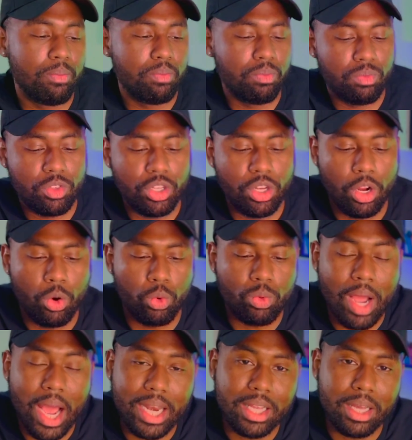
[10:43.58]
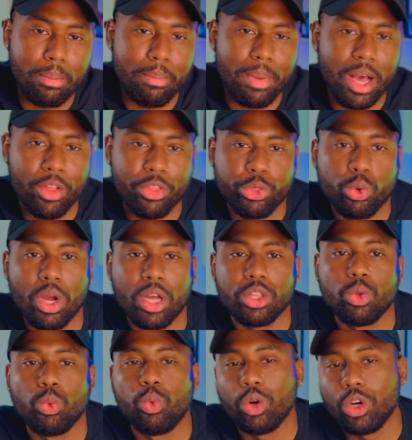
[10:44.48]
you know, riding a mount throughout
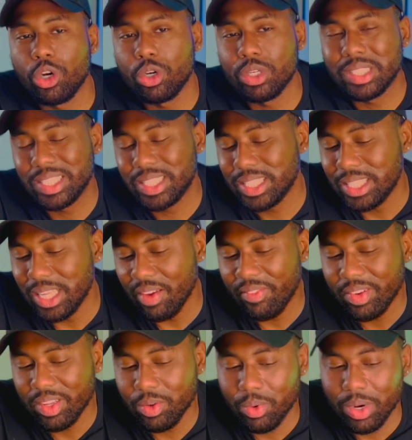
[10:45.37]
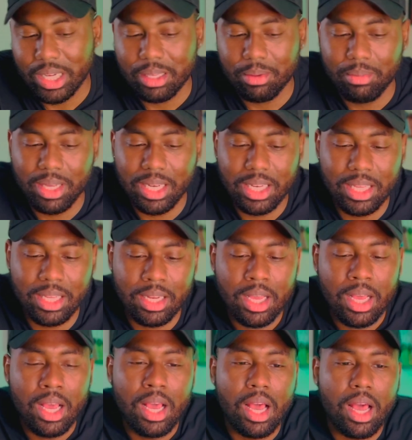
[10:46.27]
the world is definitely recommended.
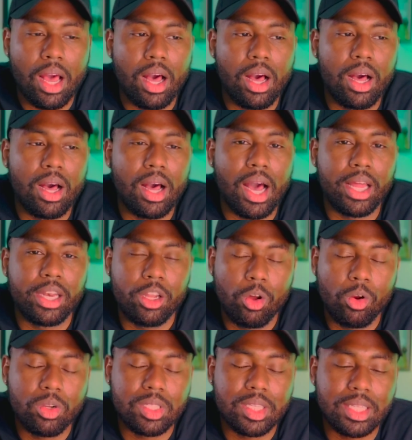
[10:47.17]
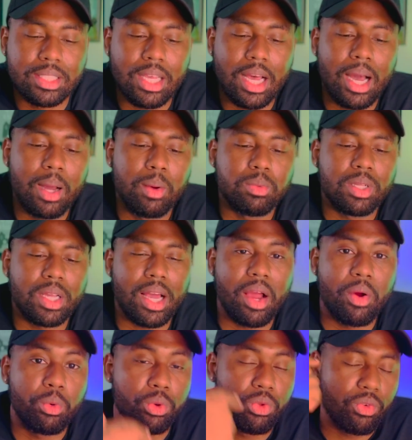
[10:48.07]
I noticed at times like
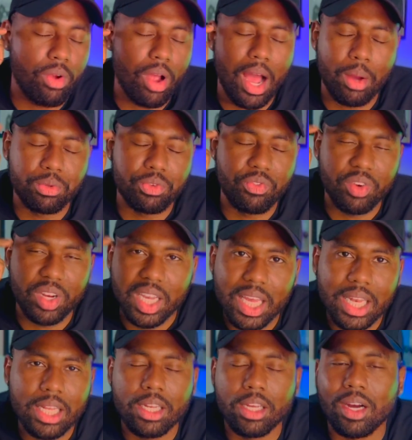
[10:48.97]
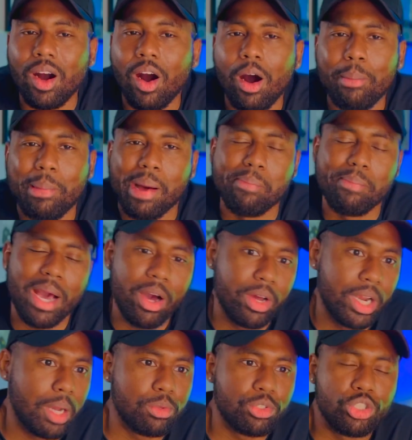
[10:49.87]
I was forgetting to call my mount,
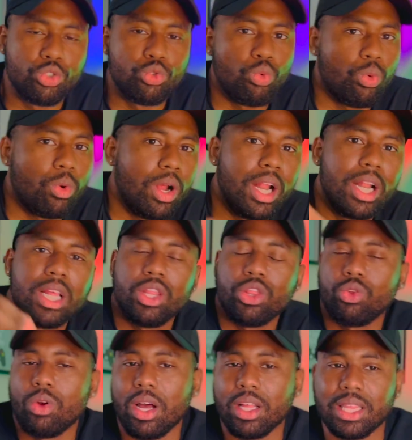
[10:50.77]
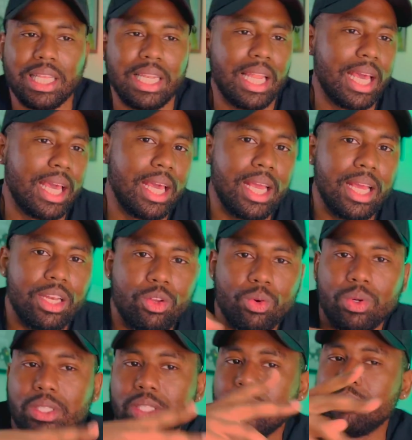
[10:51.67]
and I was just running throughout the land
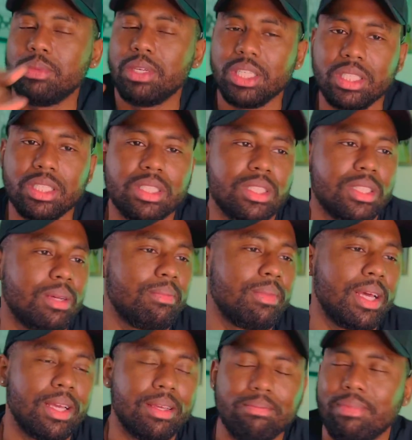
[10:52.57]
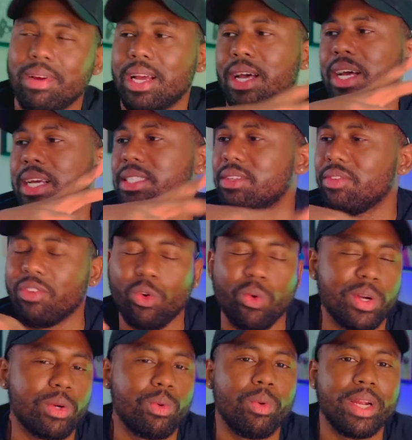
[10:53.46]
doing these missions. I'm like, bruh, it's a
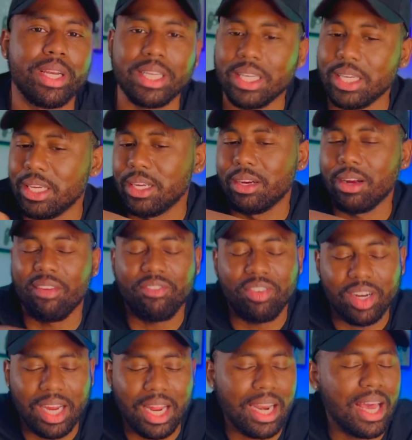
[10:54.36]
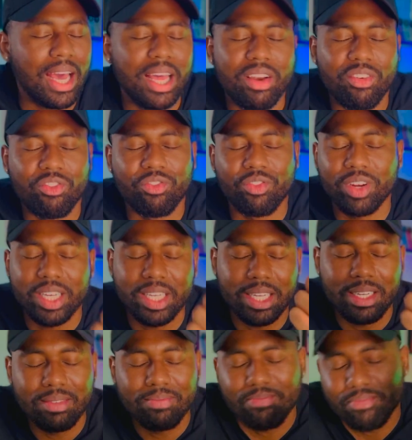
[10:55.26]
quicker way to get here. I forgot I had to freaking